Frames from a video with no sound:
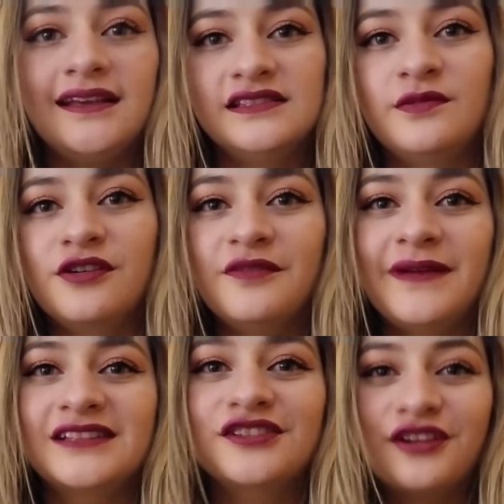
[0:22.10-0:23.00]
welcome
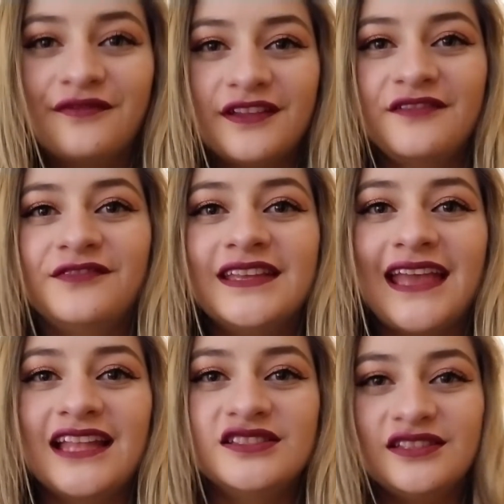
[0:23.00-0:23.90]
back to Korean Fleek,
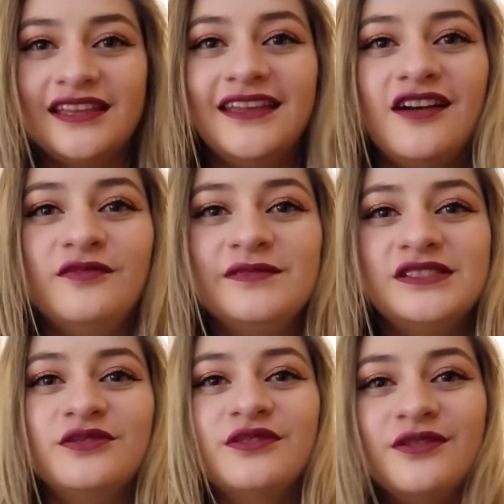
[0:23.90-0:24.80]
and today I'll be
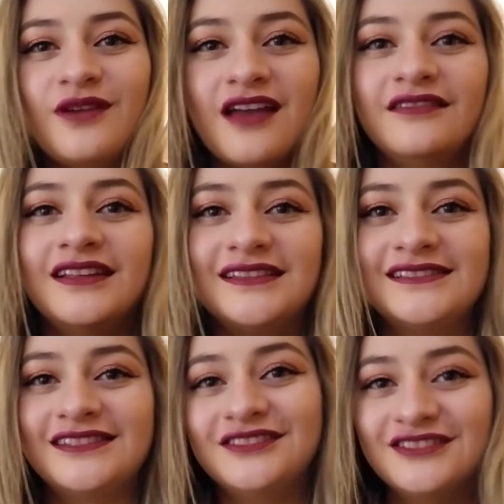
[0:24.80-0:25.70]
showing you how to get
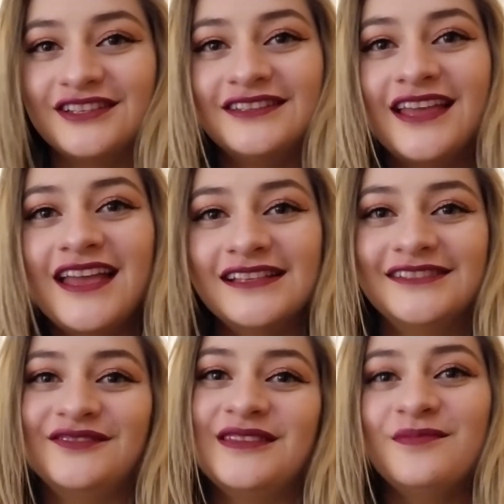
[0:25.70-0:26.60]
this look done,
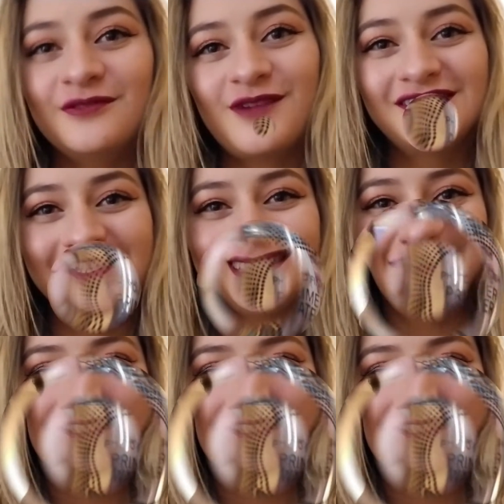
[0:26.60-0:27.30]
so keep on watching.